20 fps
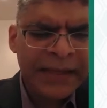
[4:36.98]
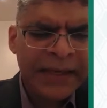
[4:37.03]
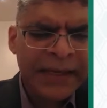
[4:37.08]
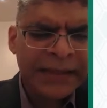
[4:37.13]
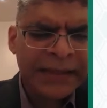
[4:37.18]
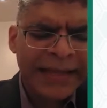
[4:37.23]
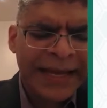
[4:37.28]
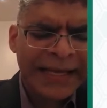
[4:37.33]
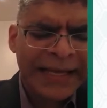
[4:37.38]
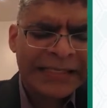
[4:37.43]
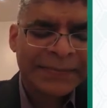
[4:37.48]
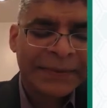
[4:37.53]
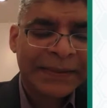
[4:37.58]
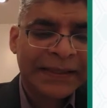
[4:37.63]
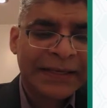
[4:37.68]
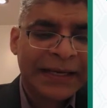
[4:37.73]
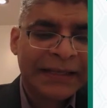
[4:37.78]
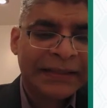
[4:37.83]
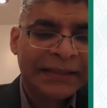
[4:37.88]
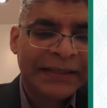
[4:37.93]
Last but
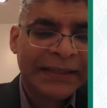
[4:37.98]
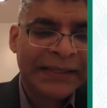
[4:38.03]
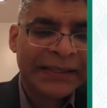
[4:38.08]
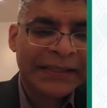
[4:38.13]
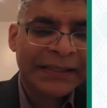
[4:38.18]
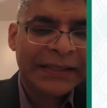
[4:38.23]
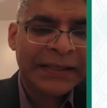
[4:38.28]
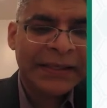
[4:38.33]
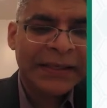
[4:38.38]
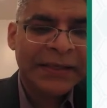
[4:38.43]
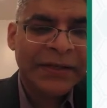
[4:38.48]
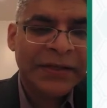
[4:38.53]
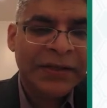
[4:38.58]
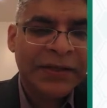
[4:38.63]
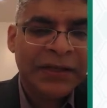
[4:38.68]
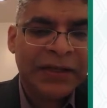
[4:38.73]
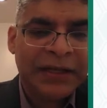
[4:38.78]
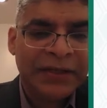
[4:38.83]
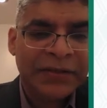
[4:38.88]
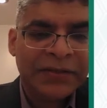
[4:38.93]
not least, you
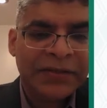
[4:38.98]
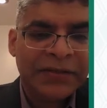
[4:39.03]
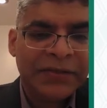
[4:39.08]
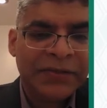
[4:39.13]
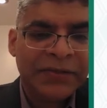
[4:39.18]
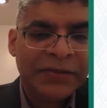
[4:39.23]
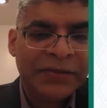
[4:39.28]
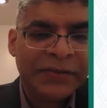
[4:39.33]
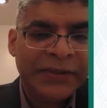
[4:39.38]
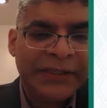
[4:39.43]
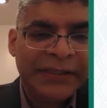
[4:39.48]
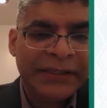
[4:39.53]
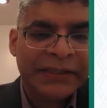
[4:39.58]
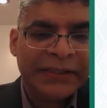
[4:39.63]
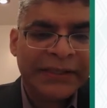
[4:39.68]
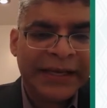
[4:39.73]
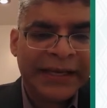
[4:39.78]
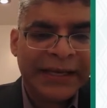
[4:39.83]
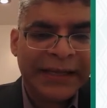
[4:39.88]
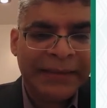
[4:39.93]
can also do
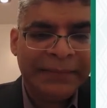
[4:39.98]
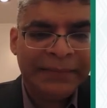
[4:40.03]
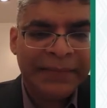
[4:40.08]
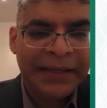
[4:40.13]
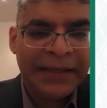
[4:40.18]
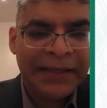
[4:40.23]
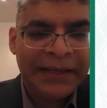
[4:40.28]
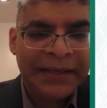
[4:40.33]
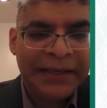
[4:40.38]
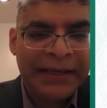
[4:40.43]
real-time